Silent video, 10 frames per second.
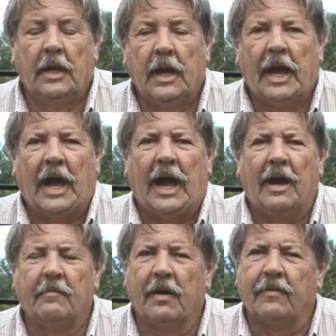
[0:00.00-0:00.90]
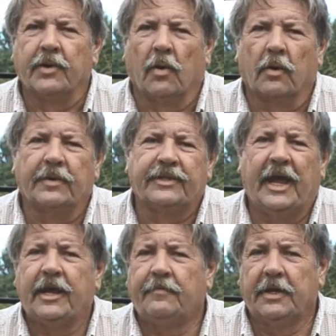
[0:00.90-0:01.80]
Hi, I'm Melvin York with
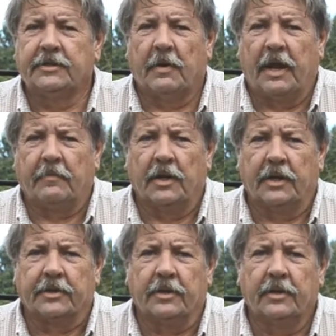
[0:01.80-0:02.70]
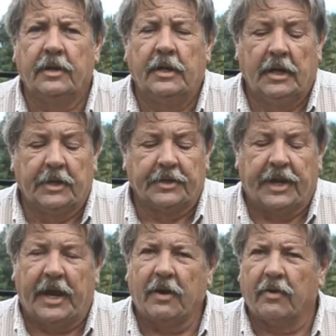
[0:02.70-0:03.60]
Daddy Pete's Plant Pleasure.
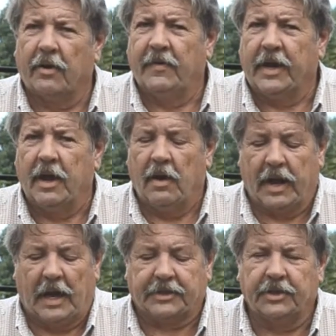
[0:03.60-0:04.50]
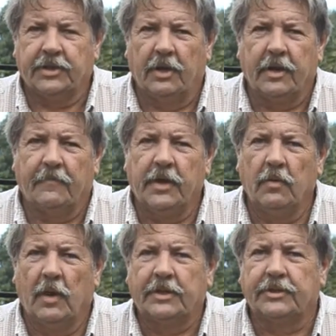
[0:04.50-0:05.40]
Today on our video I'd like to show you a
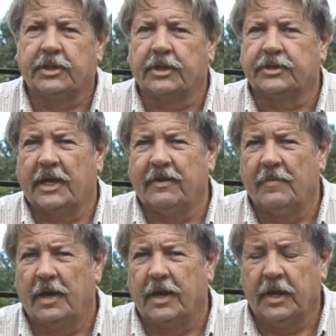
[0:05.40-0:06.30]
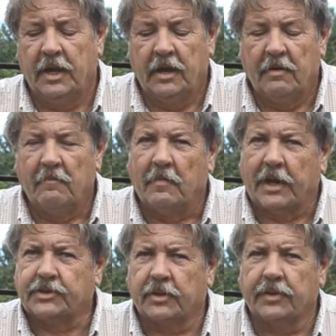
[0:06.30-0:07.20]
few ways that you can save money,
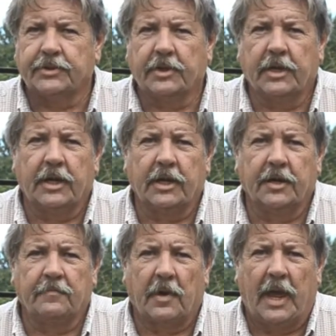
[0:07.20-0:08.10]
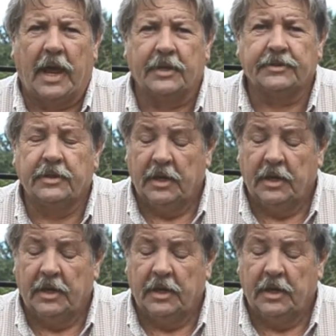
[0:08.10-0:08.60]
make sure that you're getting good plants,